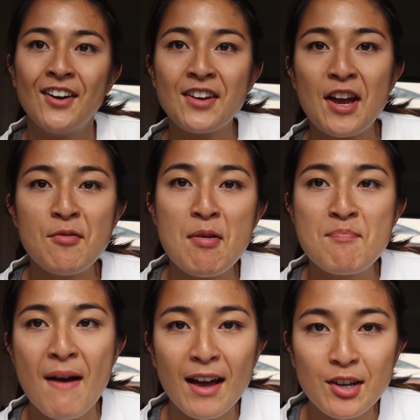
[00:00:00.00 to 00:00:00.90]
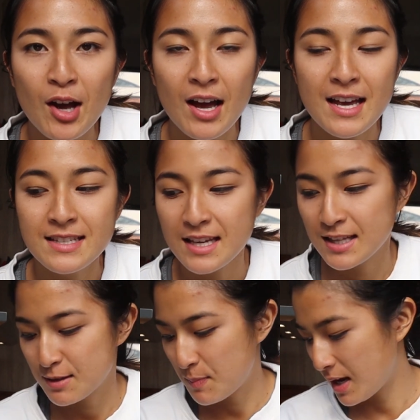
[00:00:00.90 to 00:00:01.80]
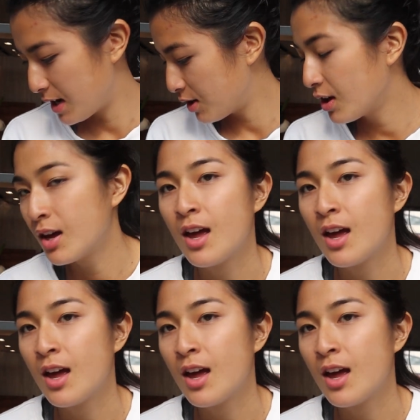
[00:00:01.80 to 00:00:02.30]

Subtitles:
Okay, we're back guys. It's been